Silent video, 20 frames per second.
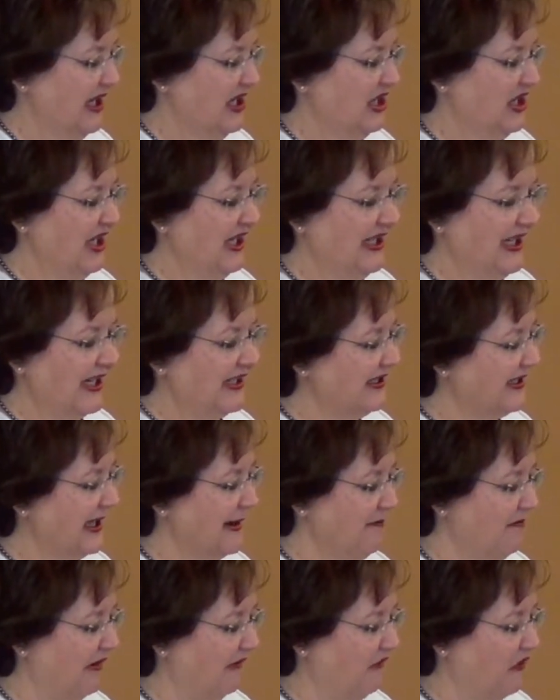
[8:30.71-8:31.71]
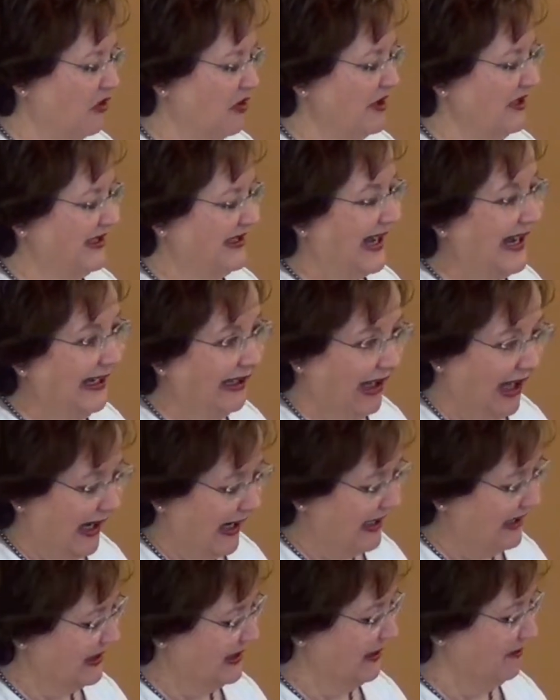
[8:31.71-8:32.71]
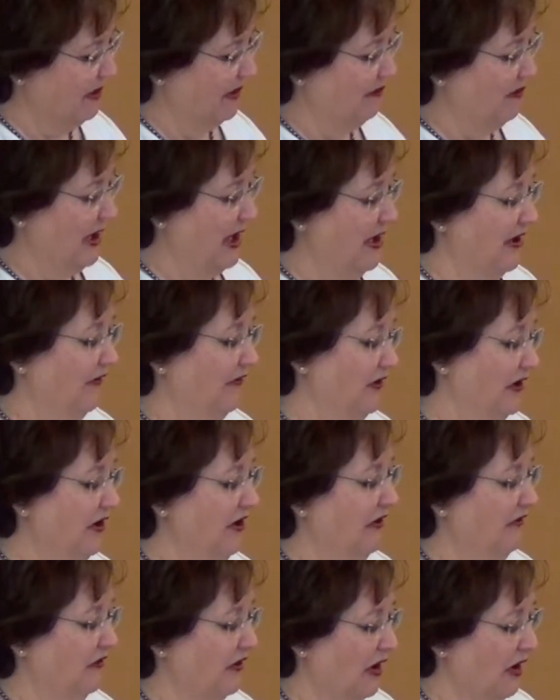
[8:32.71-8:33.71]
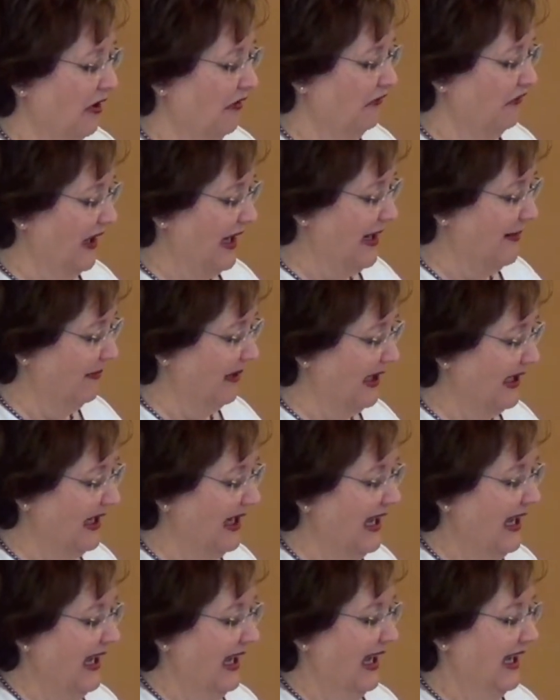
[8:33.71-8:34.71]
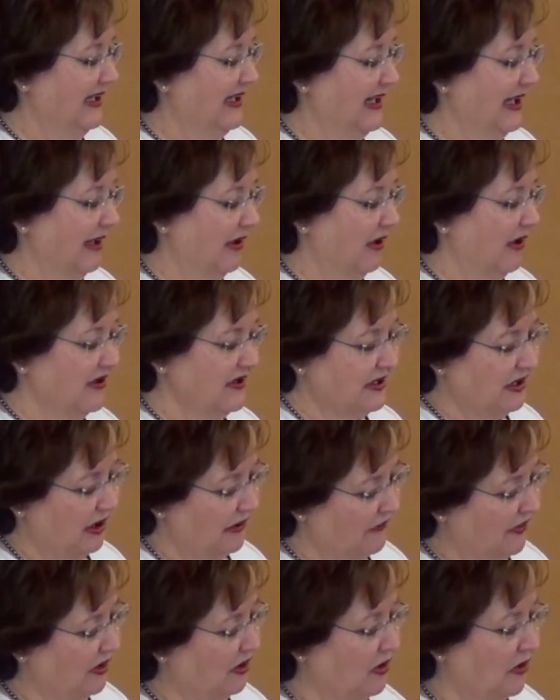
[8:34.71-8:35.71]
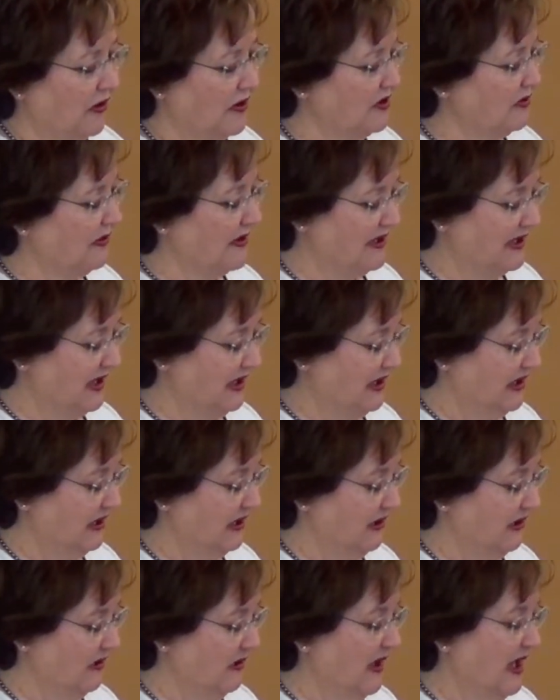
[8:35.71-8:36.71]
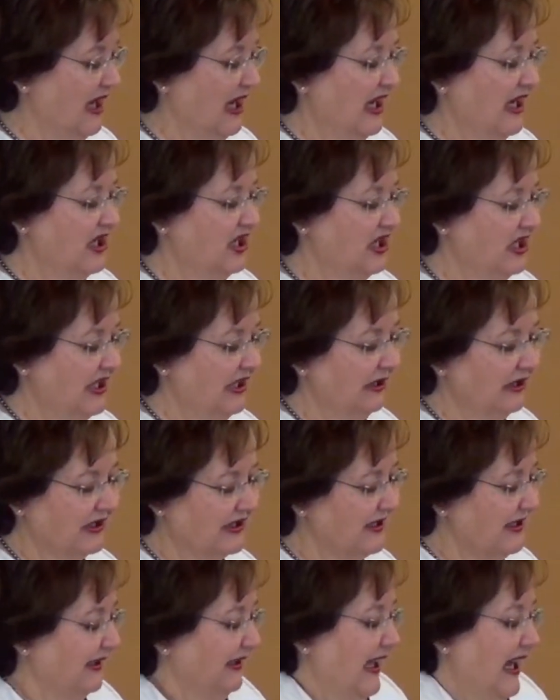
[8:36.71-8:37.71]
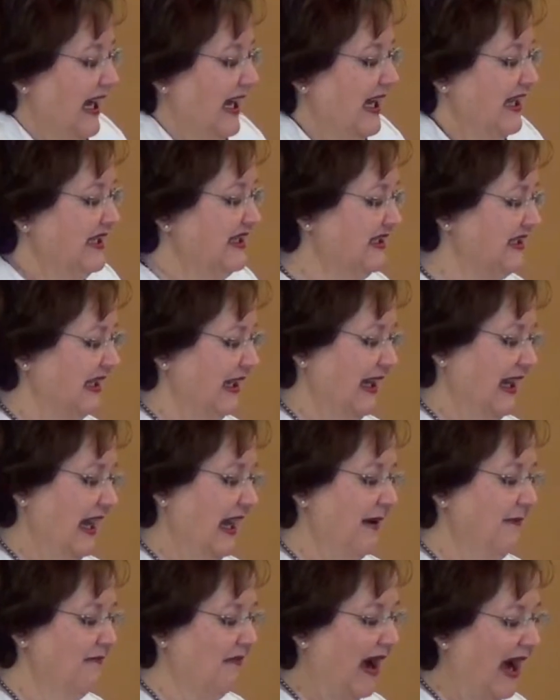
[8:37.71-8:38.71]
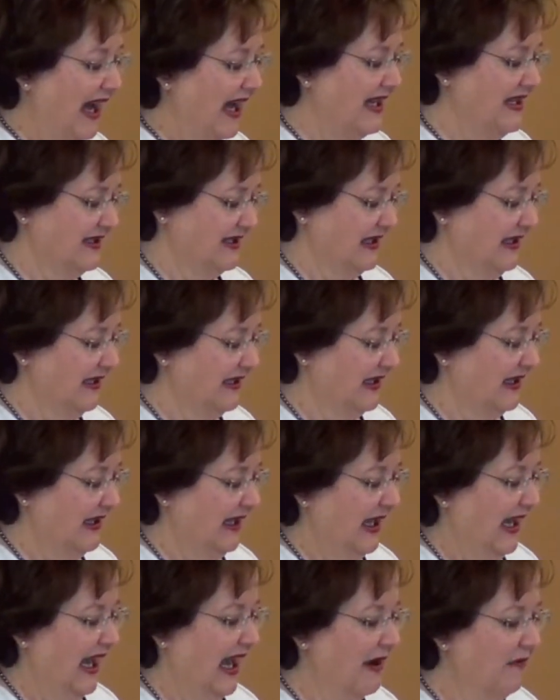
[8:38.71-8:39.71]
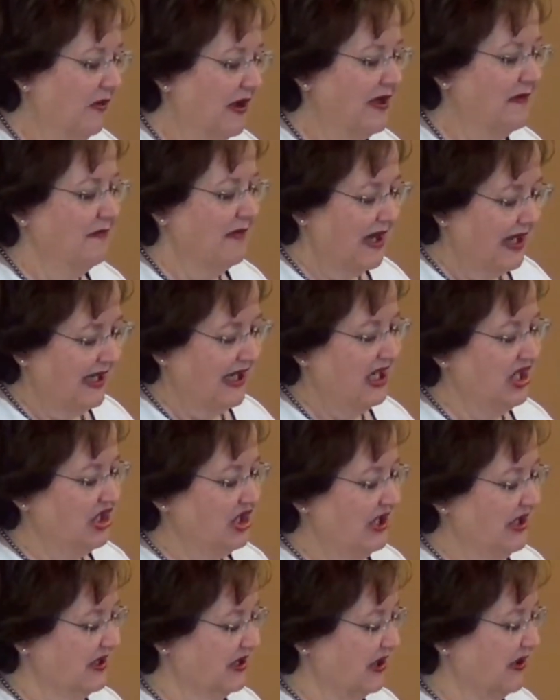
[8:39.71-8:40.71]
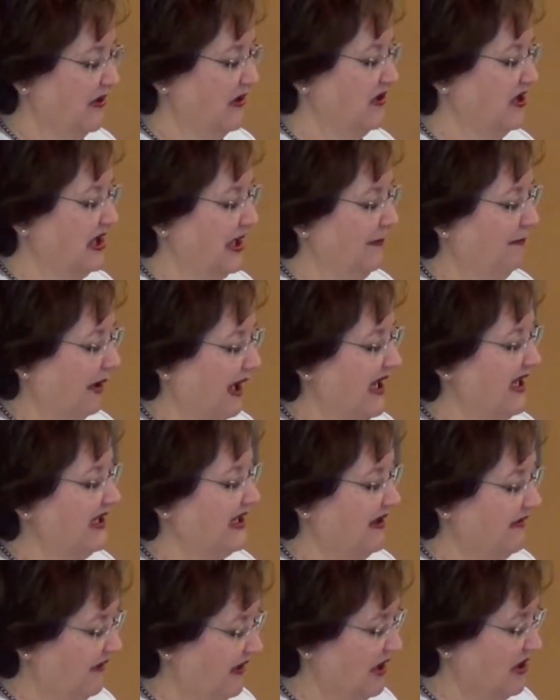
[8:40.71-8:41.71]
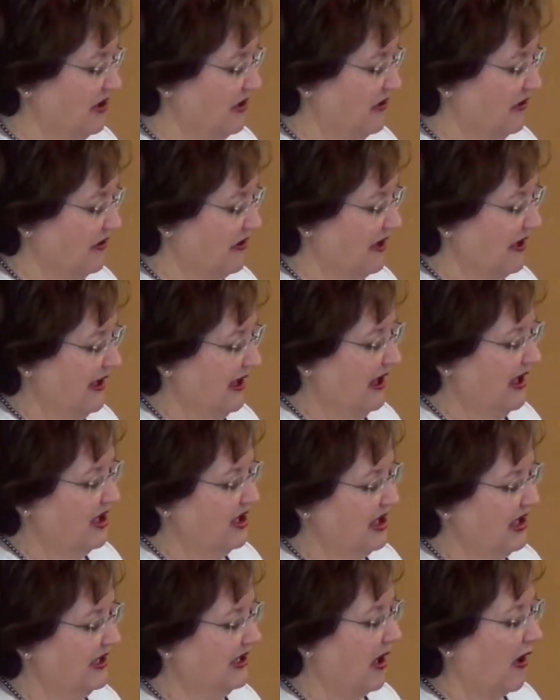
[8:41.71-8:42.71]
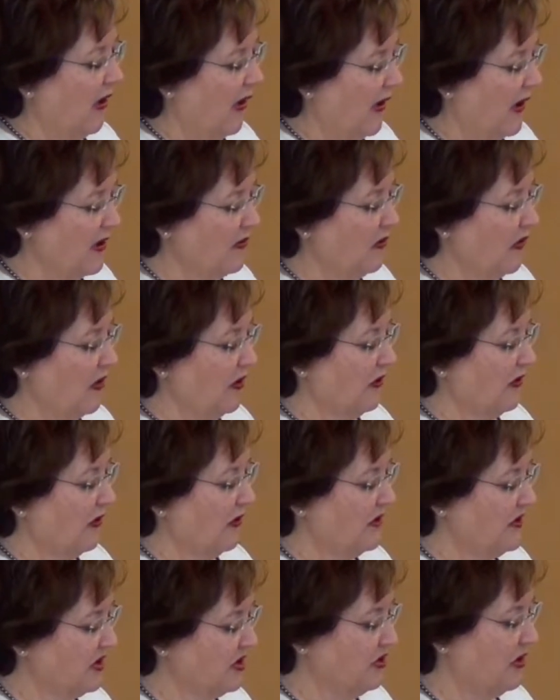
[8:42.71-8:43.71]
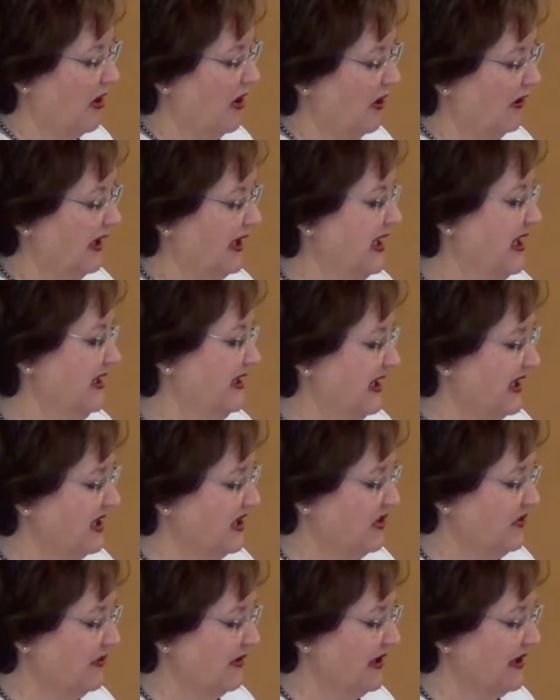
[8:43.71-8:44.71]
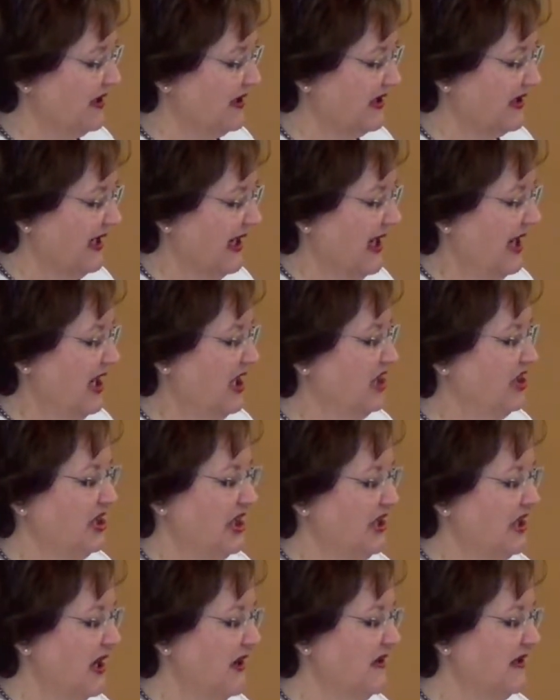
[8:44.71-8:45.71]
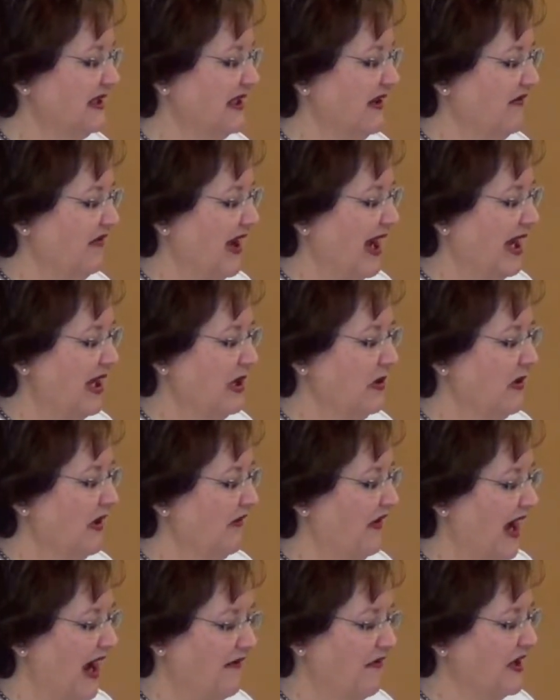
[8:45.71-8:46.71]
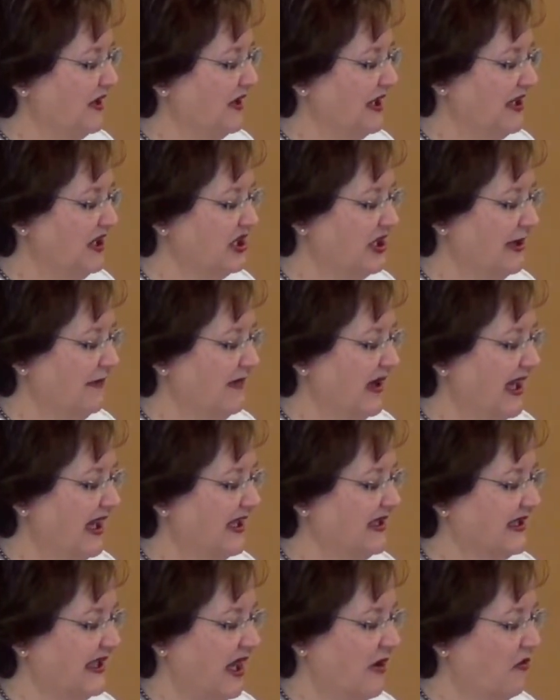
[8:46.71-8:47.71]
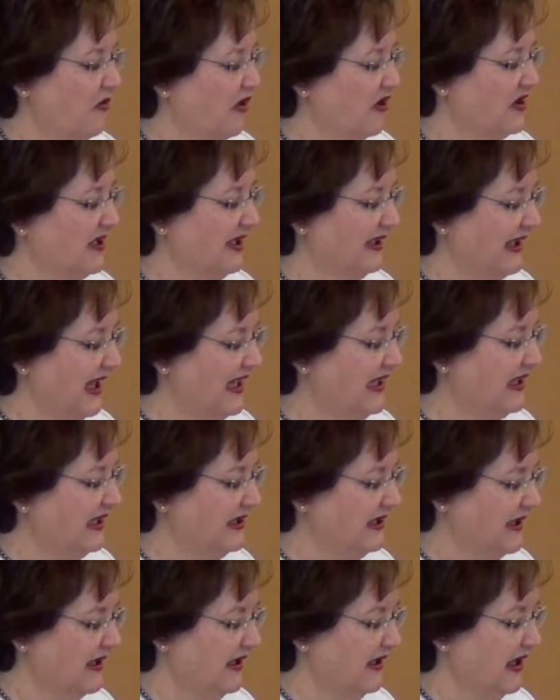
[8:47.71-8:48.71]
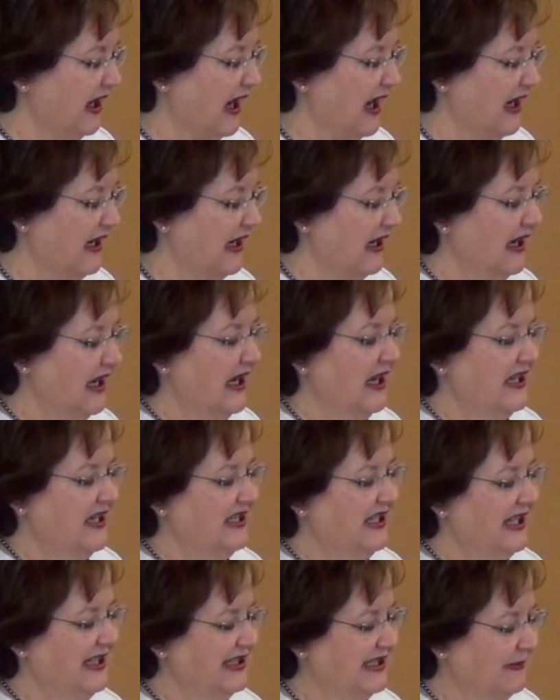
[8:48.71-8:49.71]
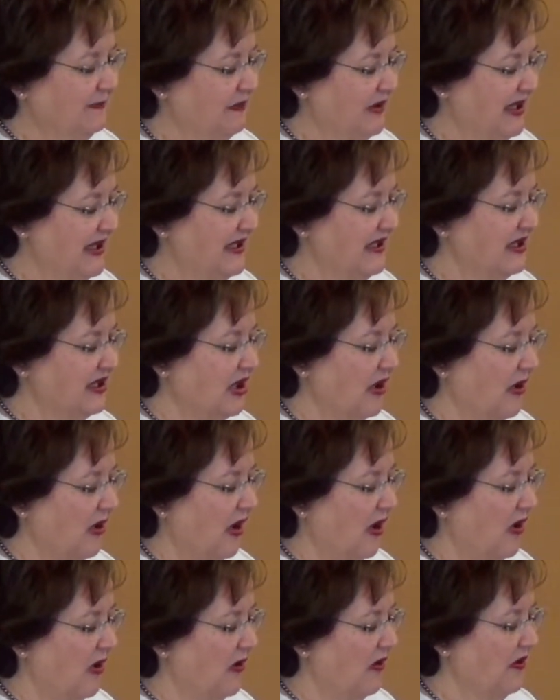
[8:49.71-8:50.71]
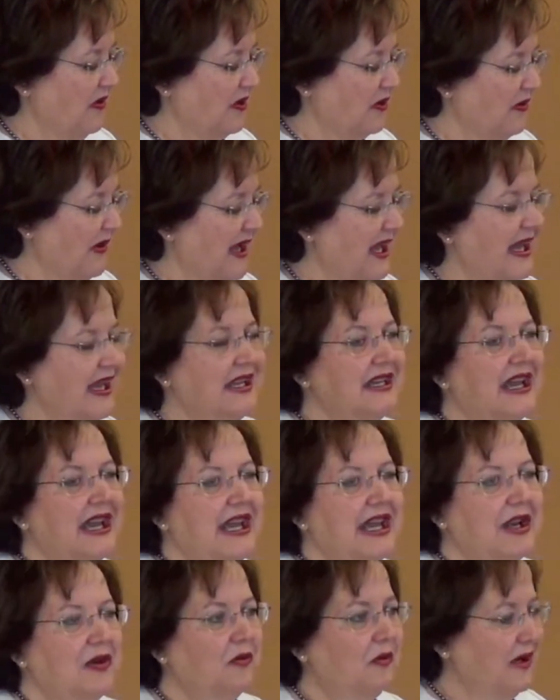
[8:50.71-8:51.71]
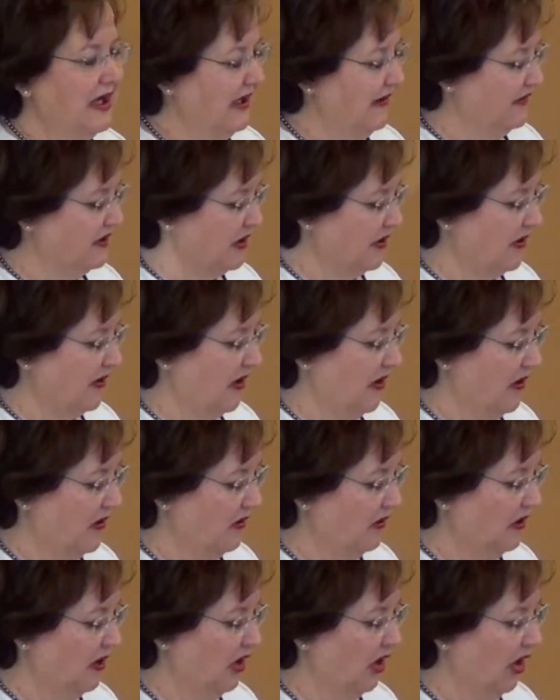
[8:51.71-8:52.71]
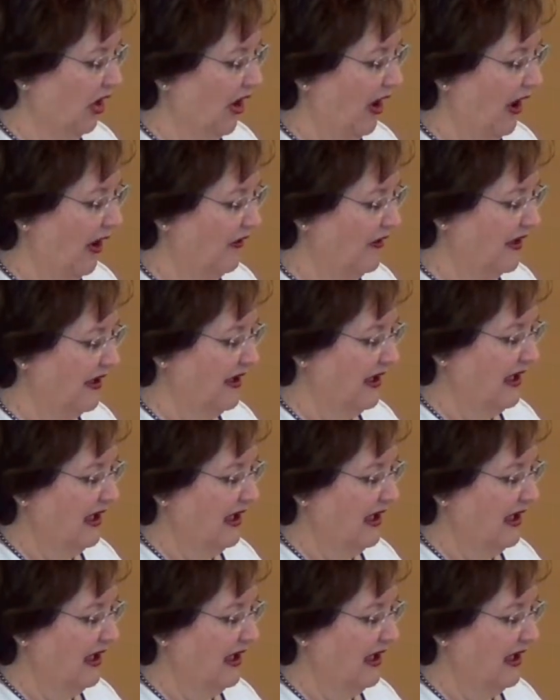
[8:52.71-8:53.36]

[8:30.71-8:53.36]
She gets up before daylight to prepare food for her family and tell her servant girls what to do. She looks at land and buys it. And with money she has earned, she plants a vineyard. She's a hard worker, strong and industrious. She knows the value of everything she makes and works late into the night. She spins her own thread and weaves her own cloth.